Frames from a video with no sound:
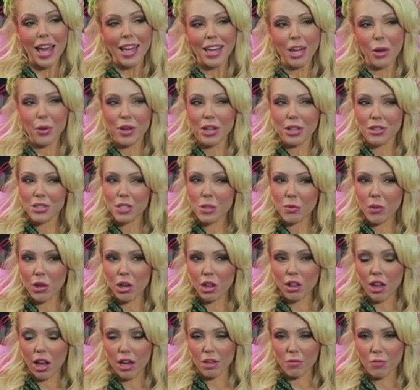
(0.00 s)
Now here's where
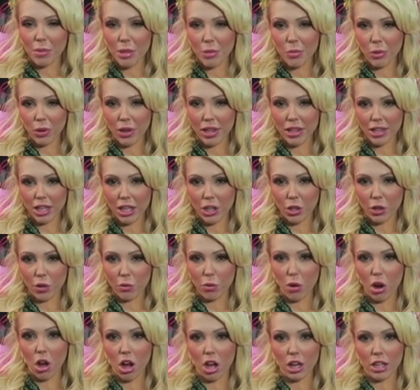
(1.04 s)
a lot of people I think go
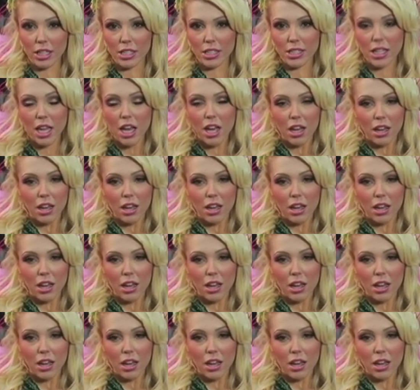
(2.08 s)
wrong is